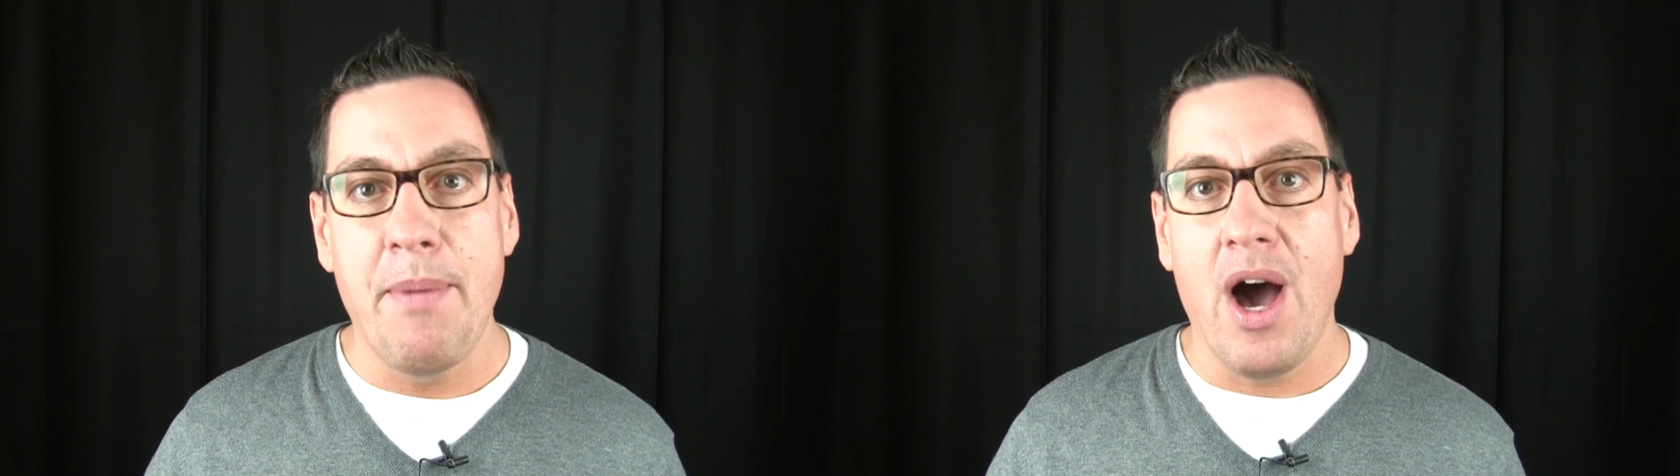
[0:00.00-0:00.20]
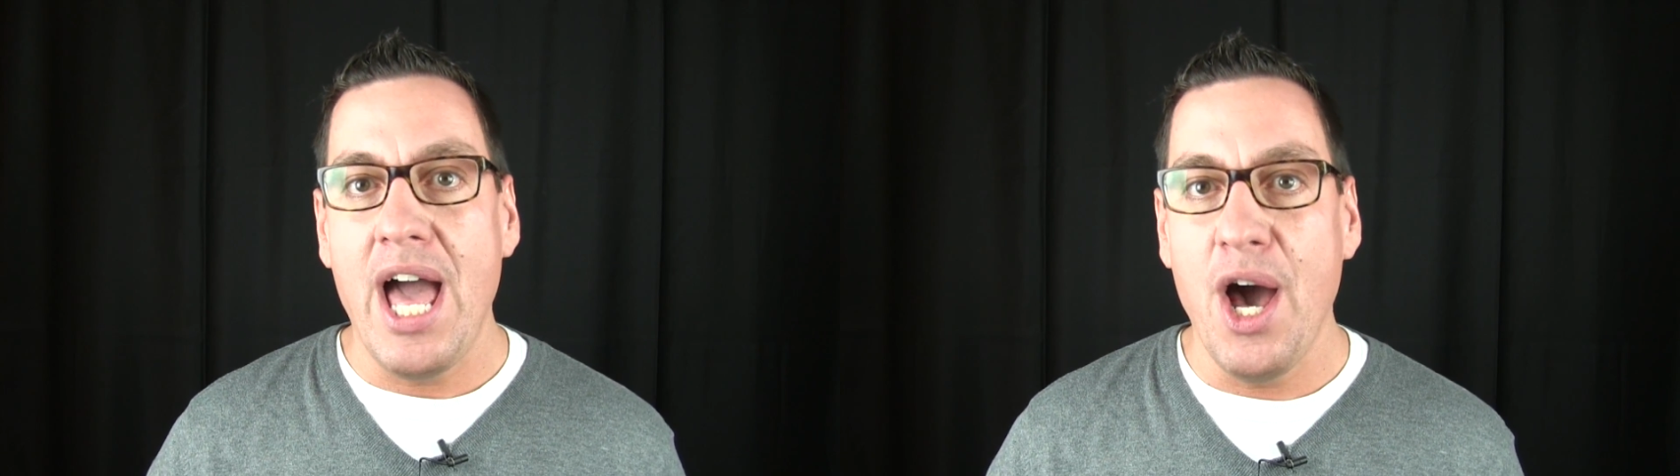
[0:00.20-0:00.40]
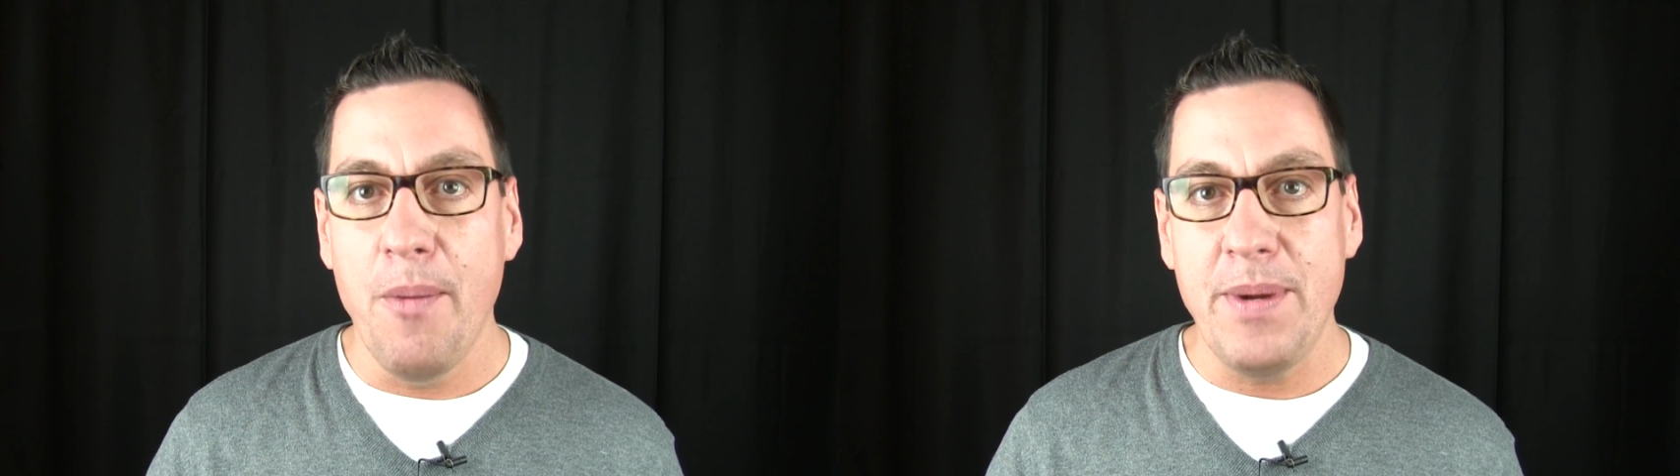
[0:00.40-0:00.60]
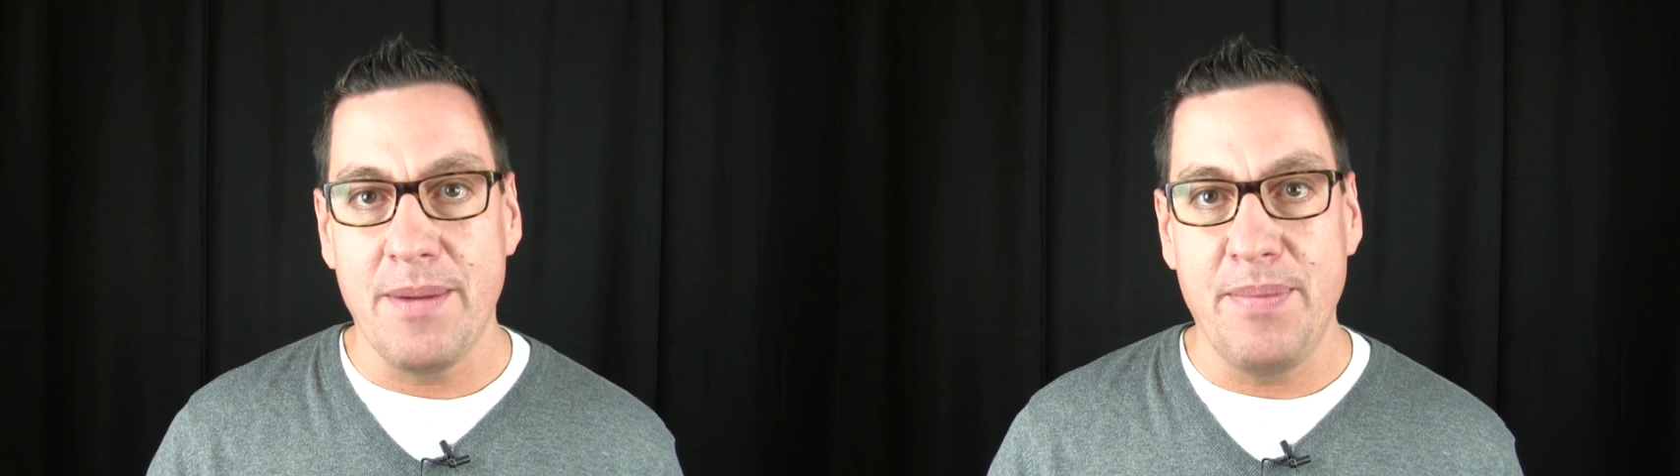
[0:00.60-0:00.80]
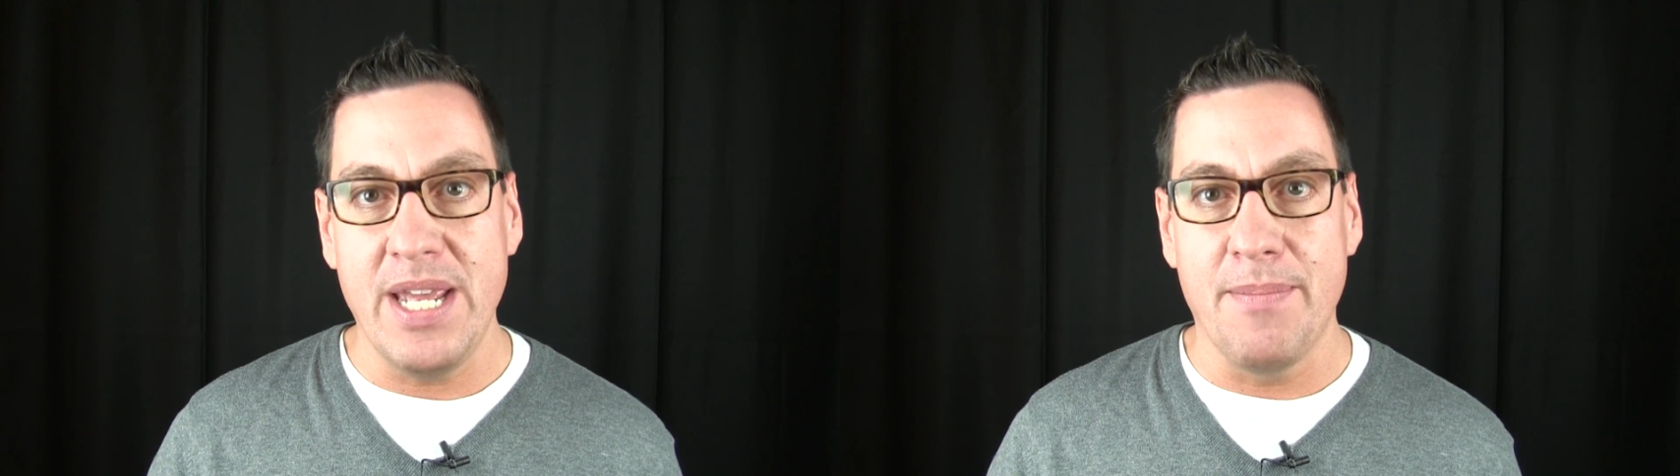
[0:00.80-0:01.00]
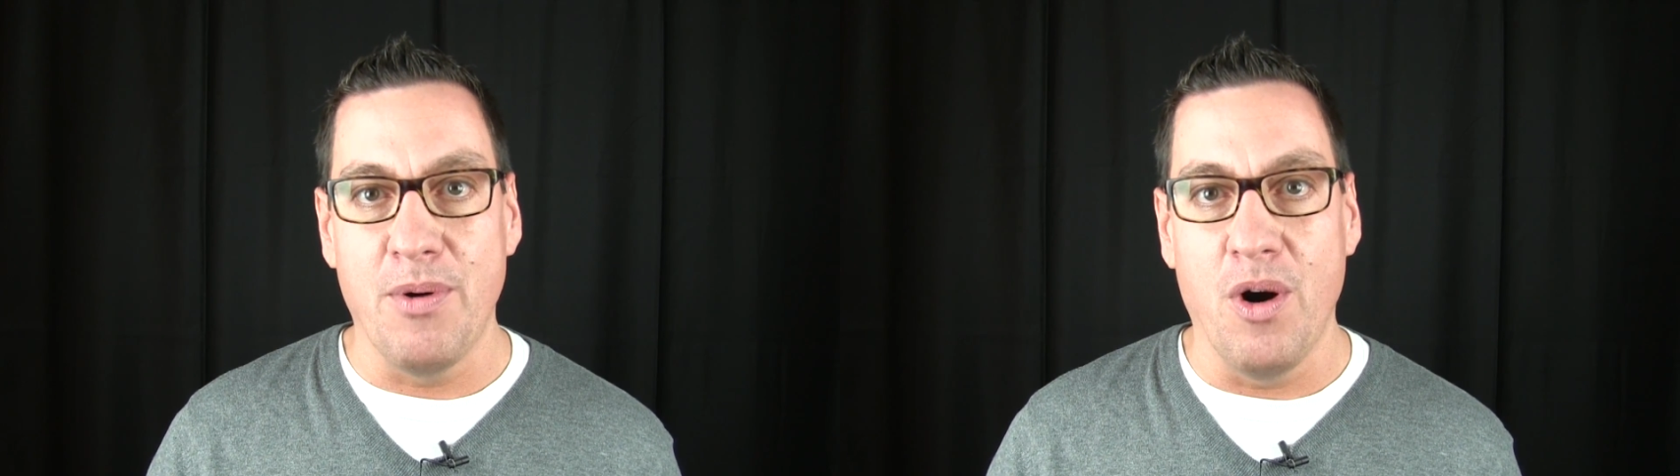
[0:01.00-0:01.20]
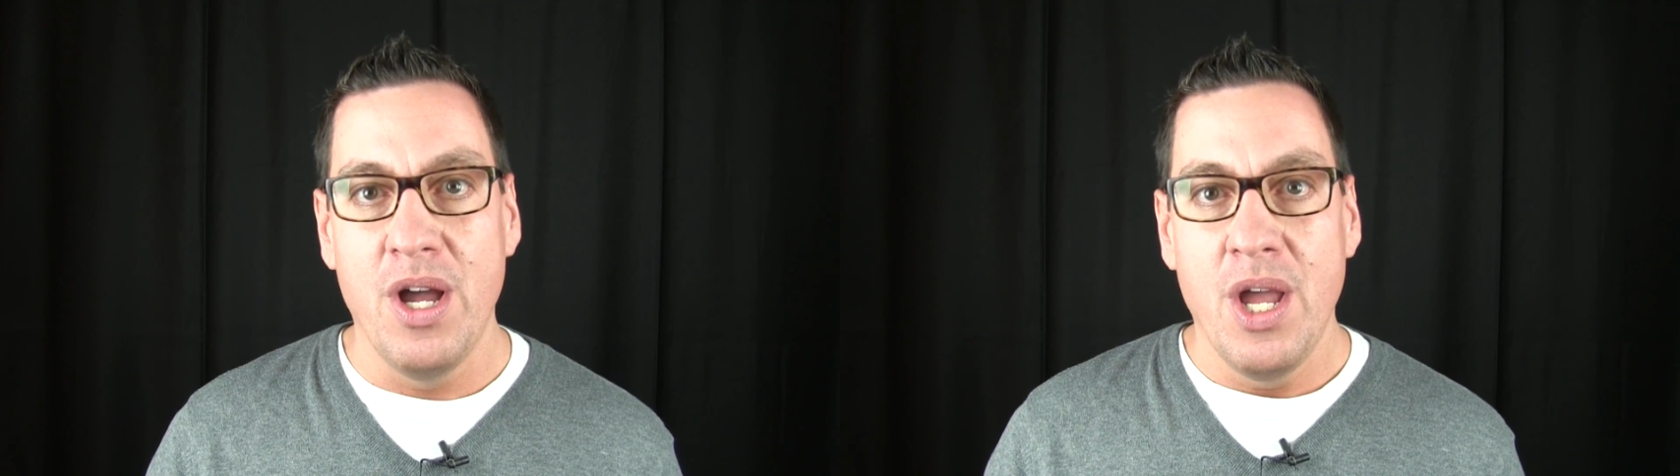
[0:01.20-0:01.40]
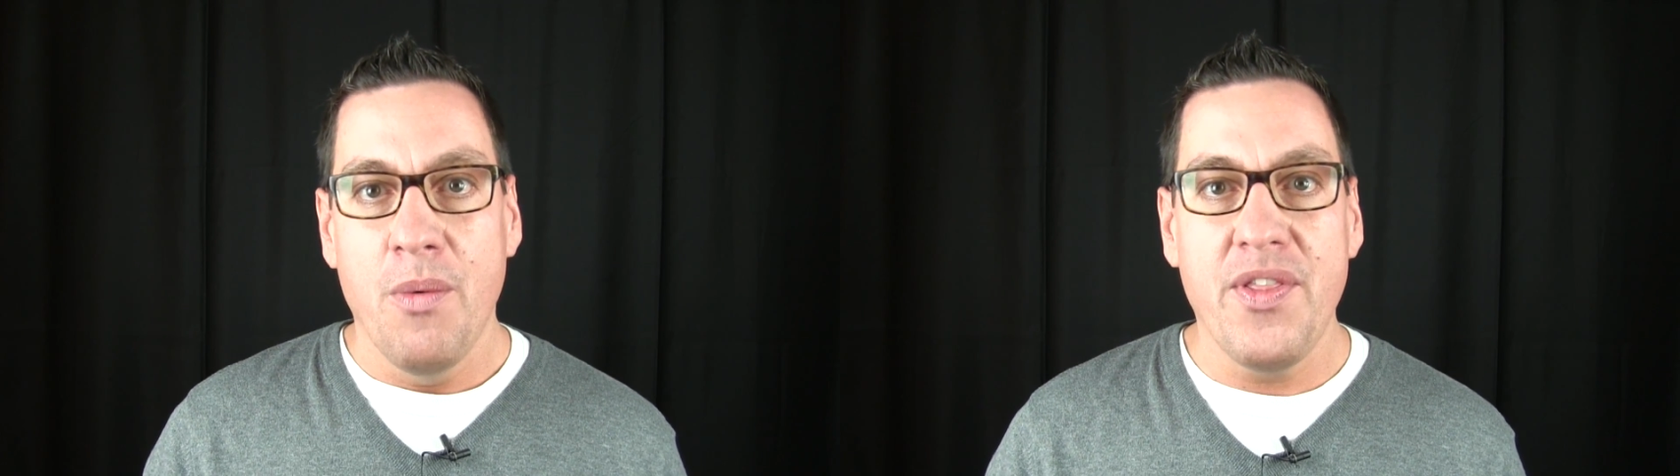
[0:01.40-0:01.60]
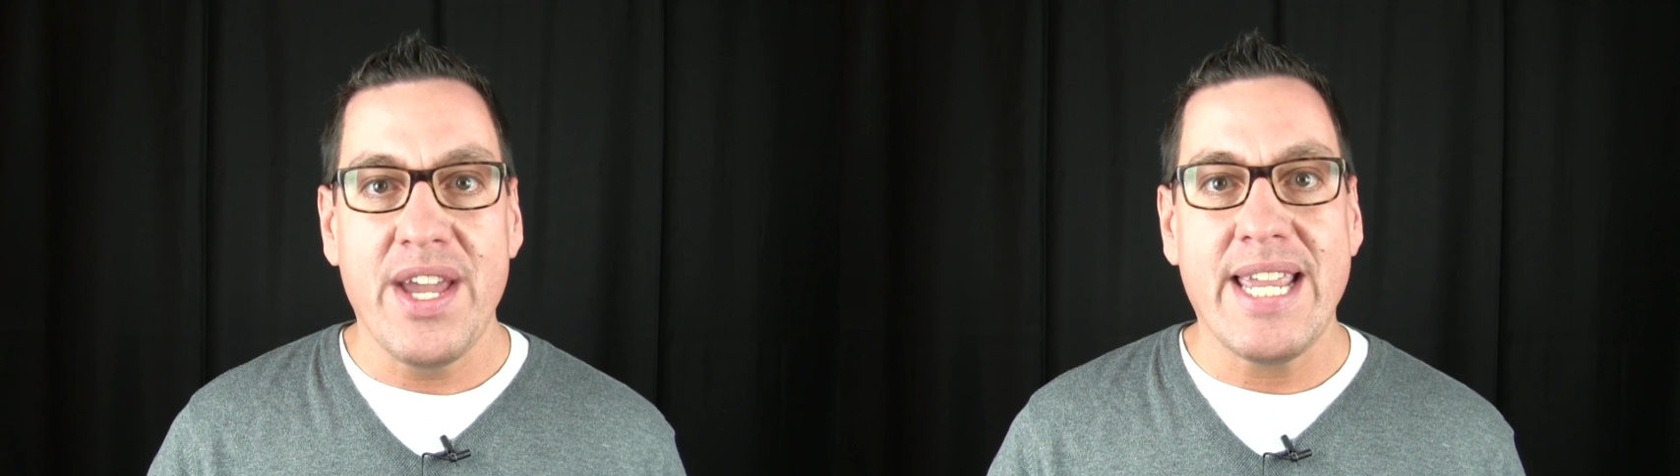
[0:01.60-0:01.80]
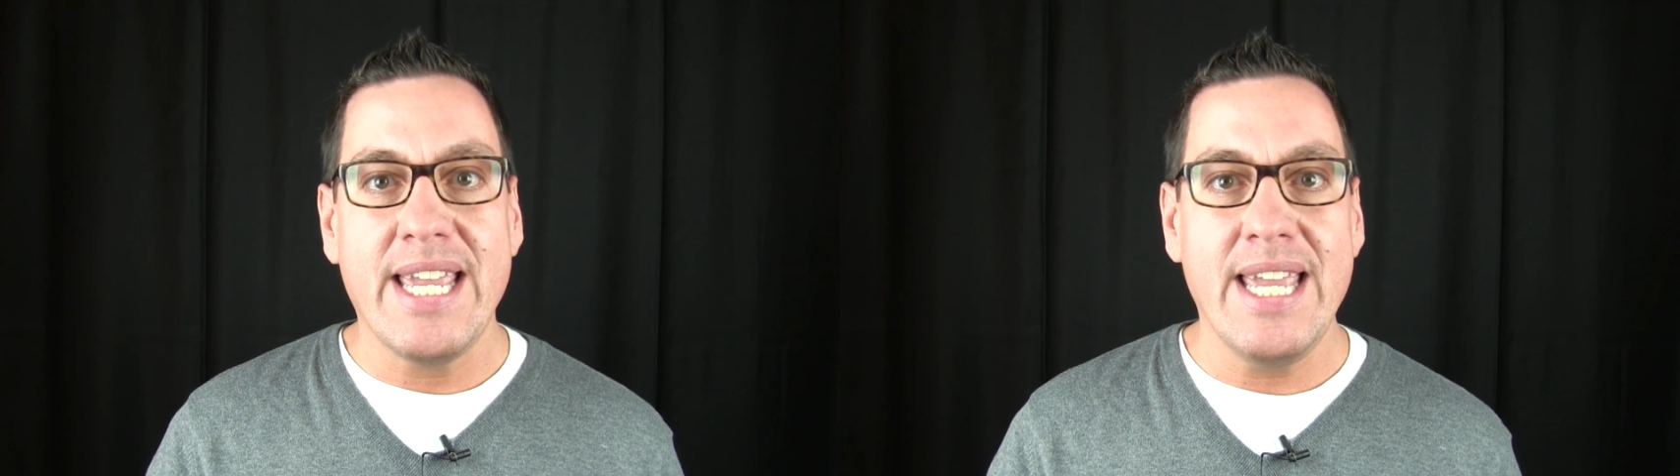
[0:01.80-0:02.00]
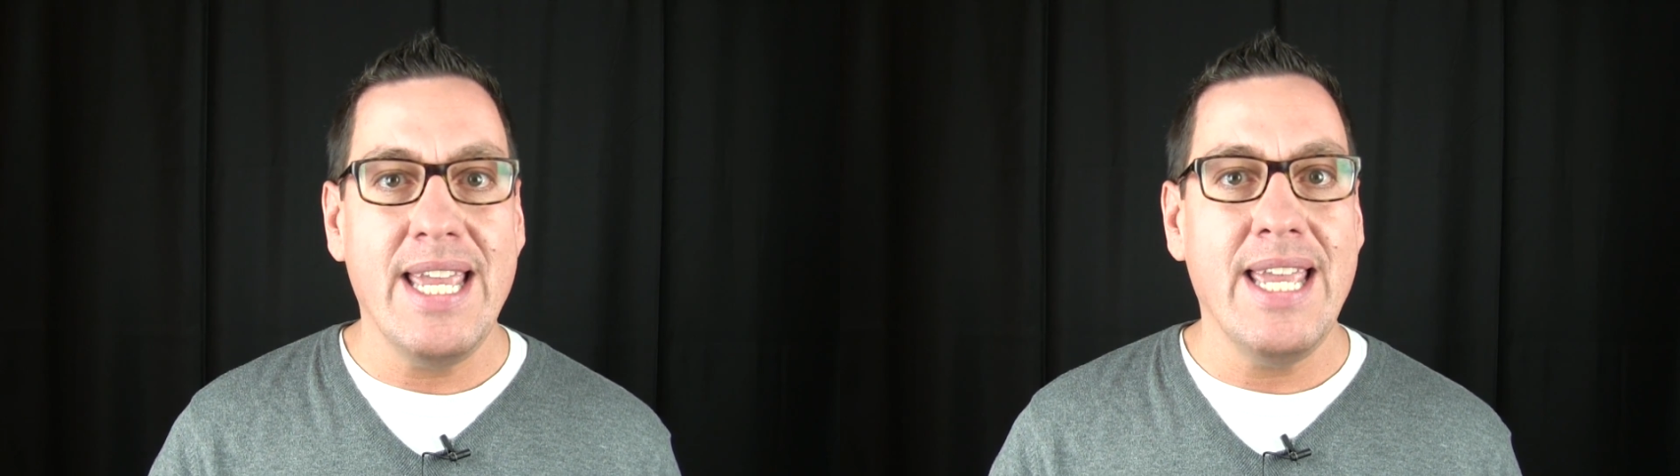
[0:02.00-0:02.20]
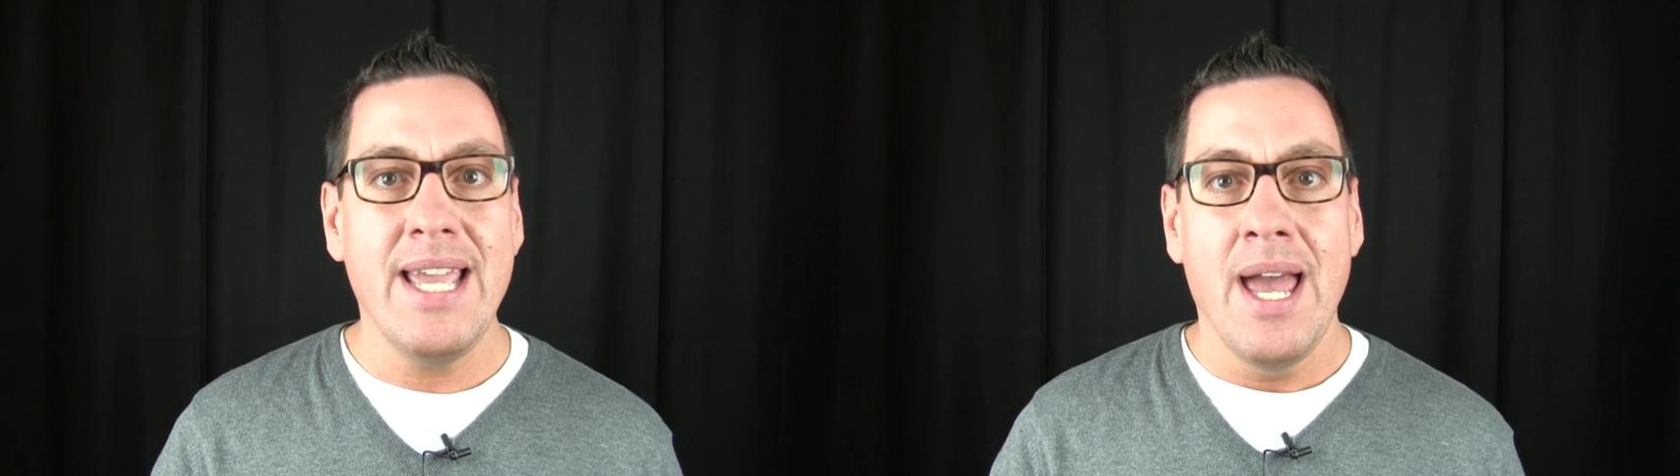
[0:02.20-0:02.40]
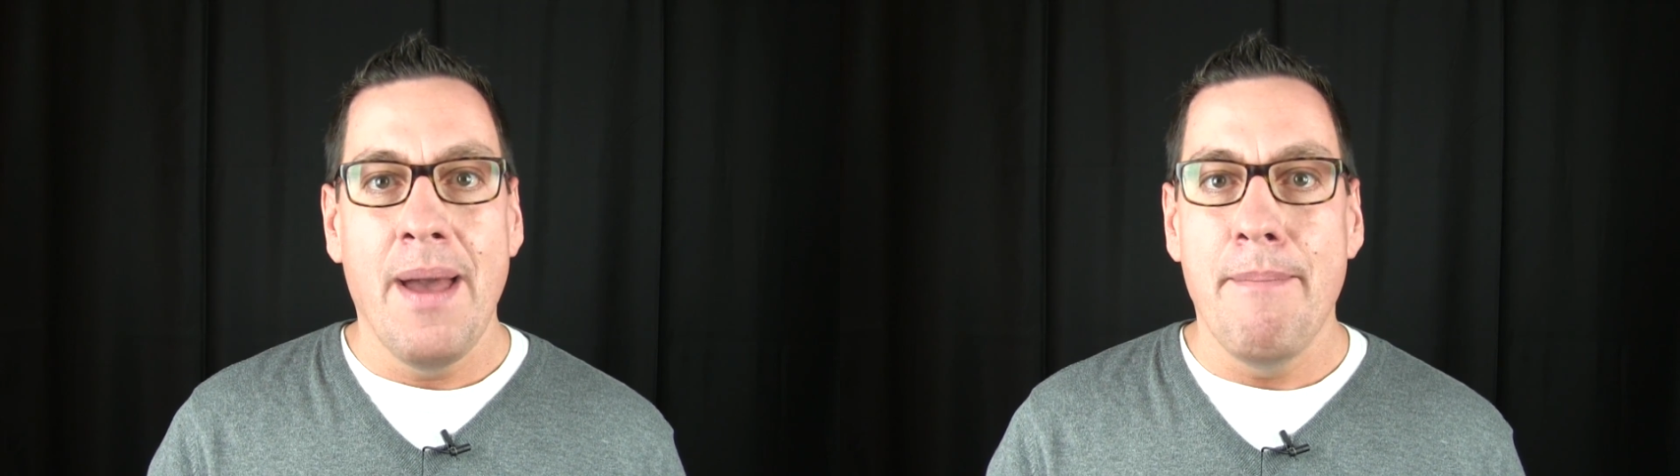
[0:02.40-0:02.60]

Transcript: about helping people with a key